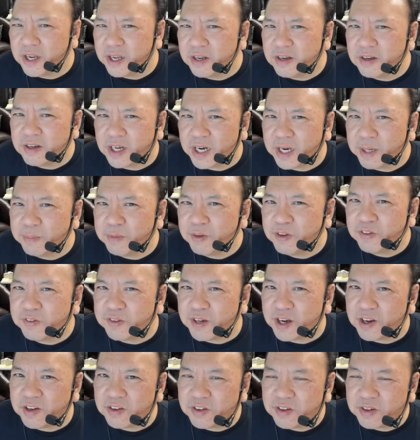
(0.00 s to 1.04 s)
10
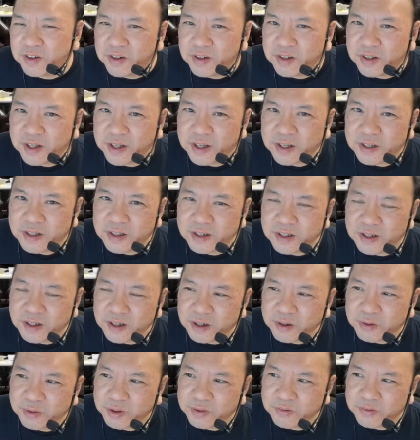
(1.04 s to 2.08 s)
times faster than
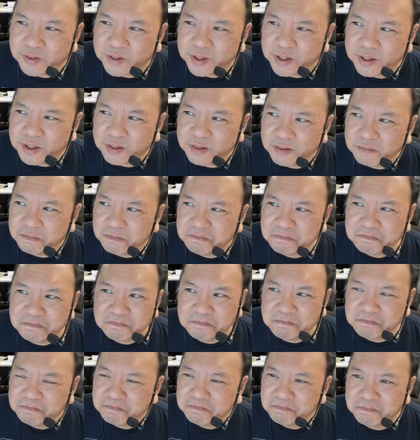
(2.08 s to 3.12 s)
the equivalent
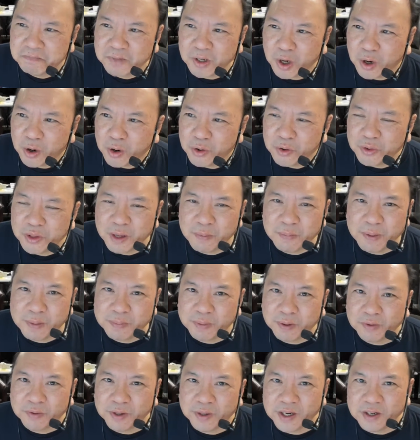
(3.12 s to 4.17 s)
code that
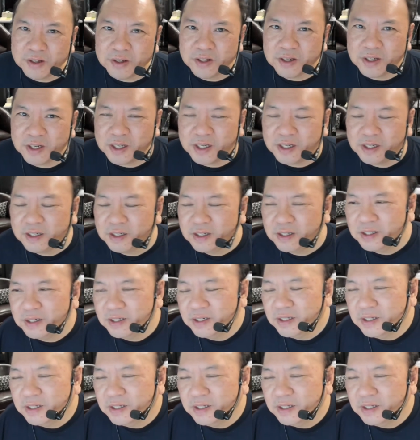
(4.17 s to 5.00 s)
people are writing today.